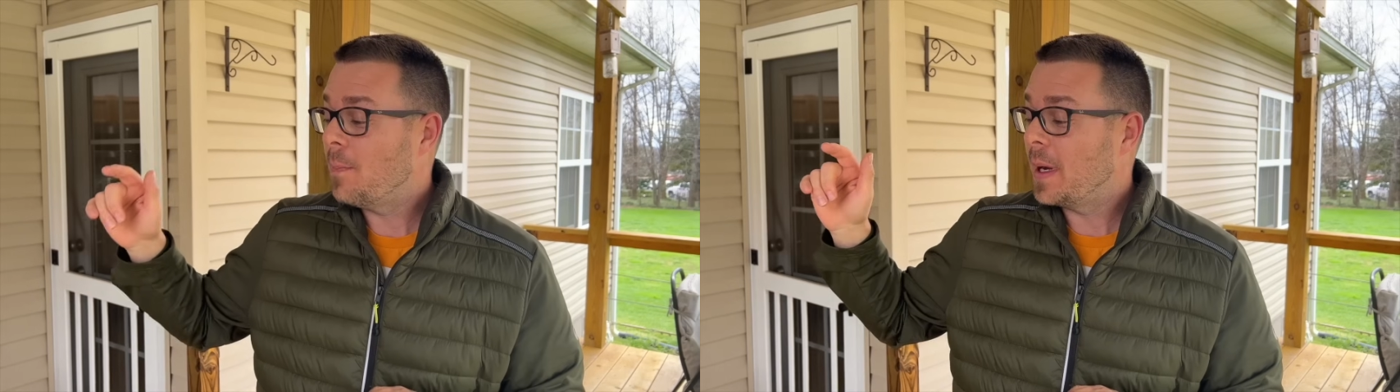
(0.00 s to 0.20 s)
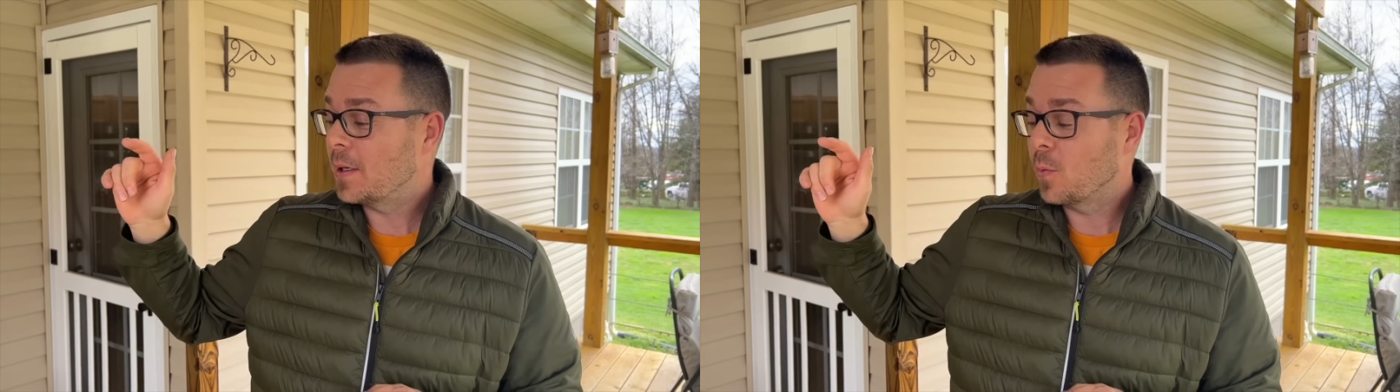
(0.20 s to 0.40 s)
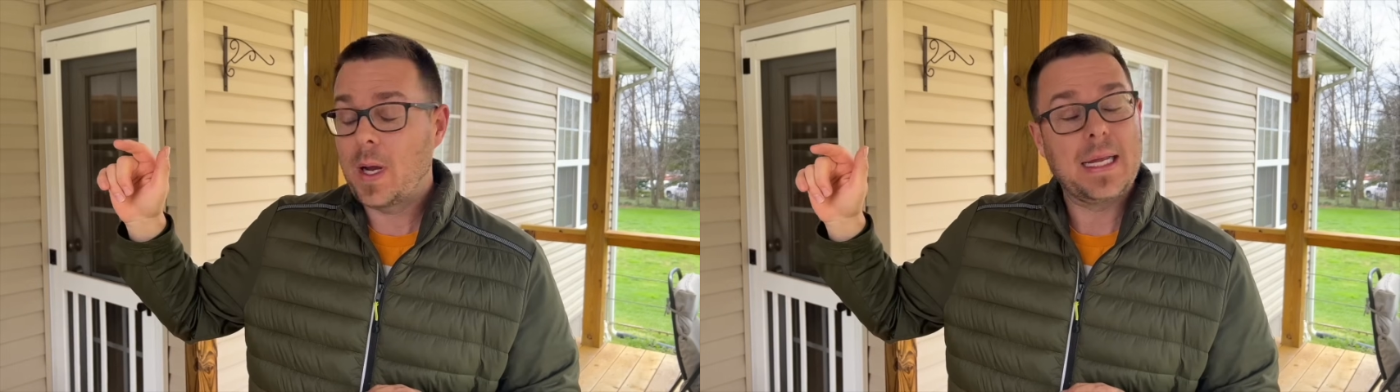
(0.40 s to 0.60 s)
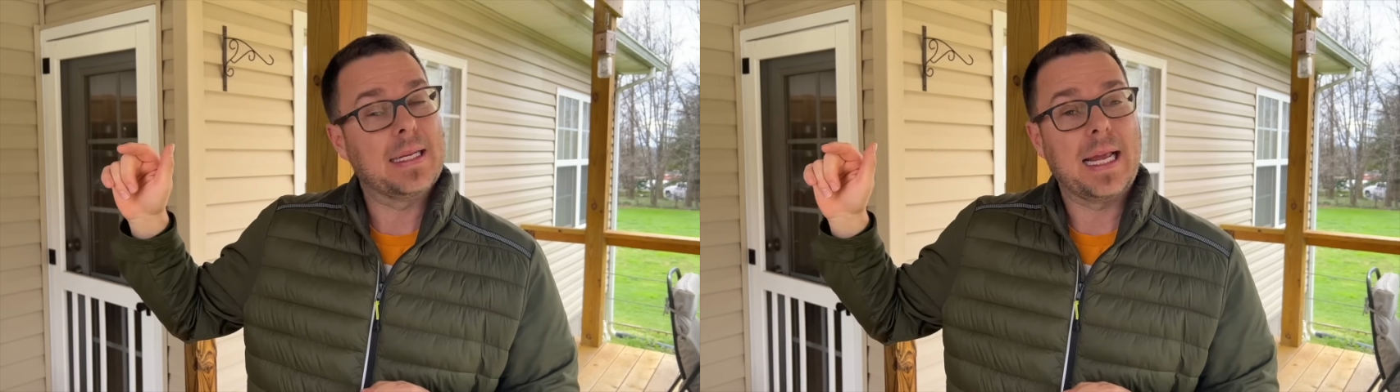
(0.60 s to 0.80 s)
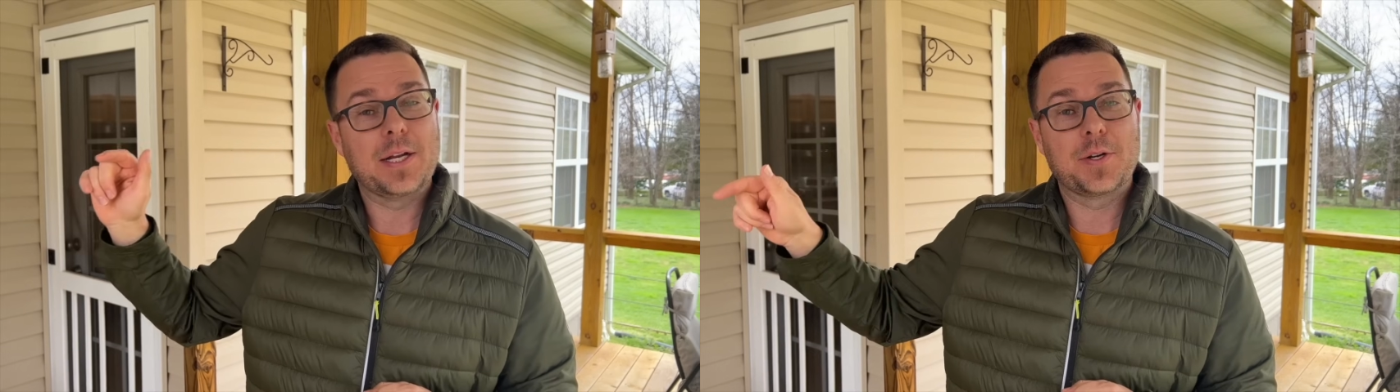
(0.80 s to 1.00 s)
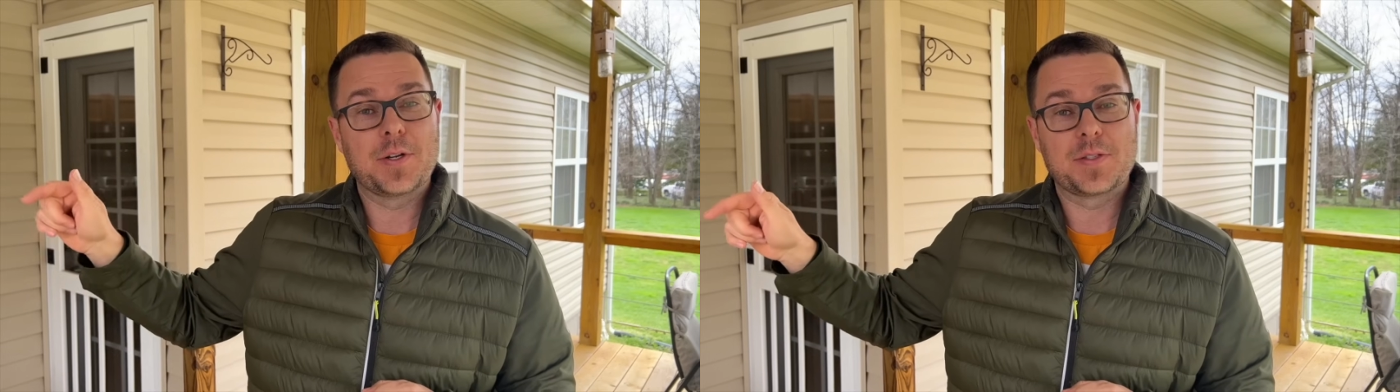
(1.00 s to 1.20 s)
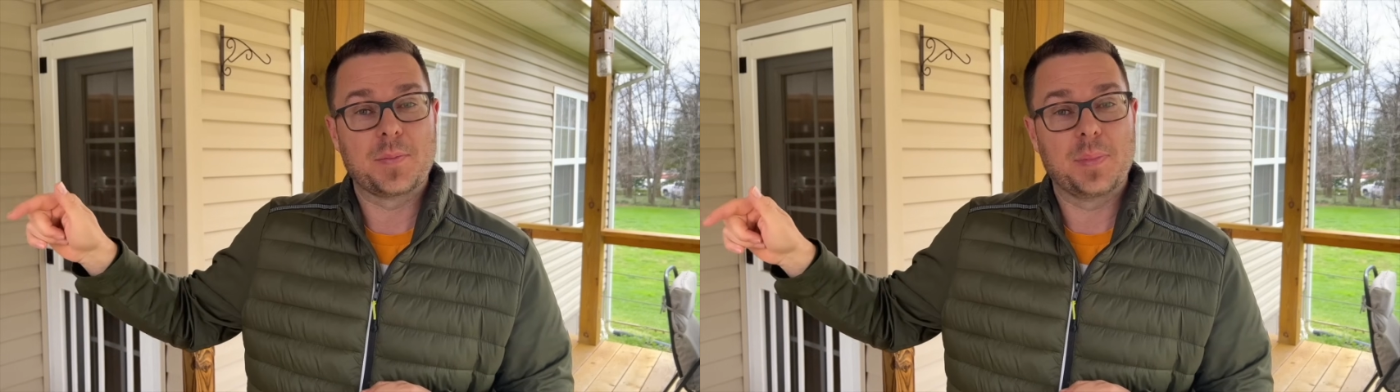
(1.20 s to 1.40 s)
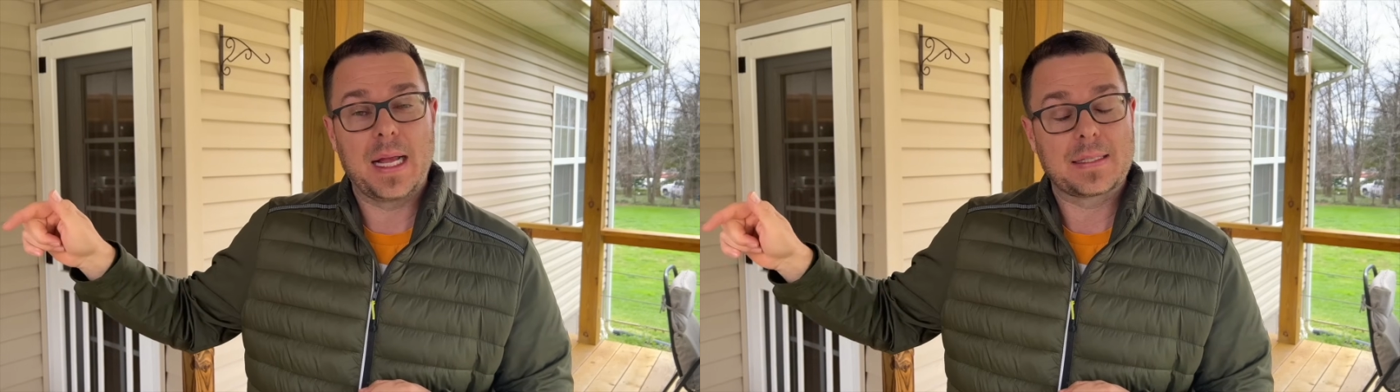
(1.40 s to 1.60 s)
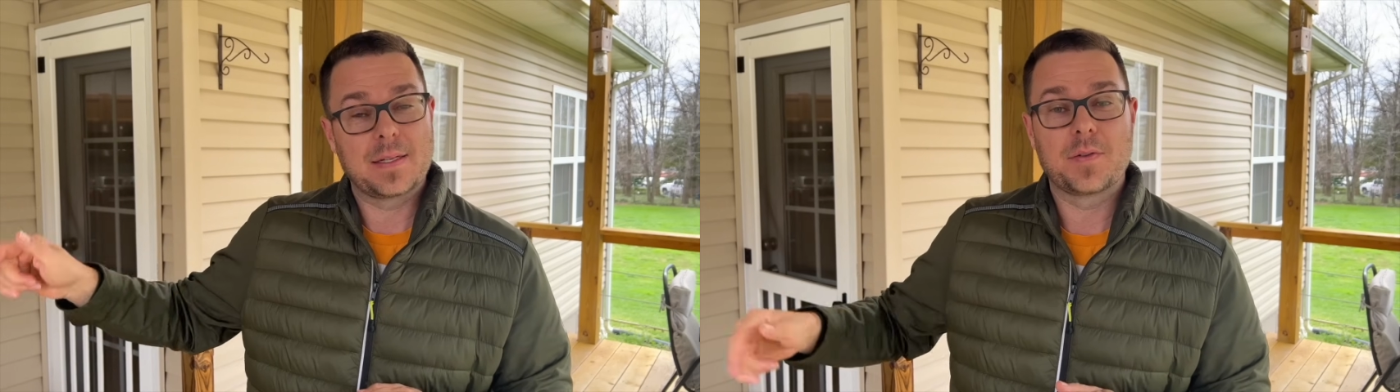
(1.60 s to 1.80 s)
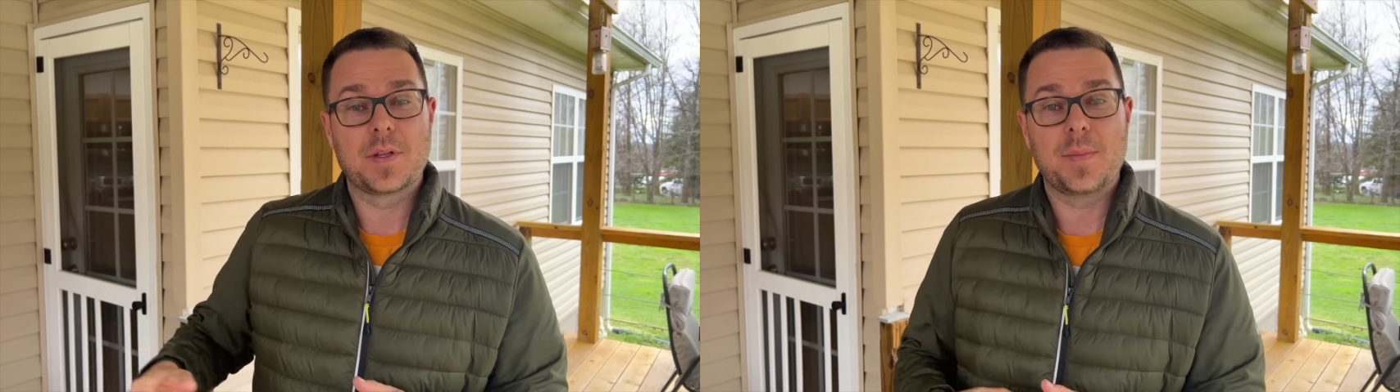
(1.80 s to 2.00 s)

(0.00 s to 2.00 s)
better way to introduce the Blackstone to the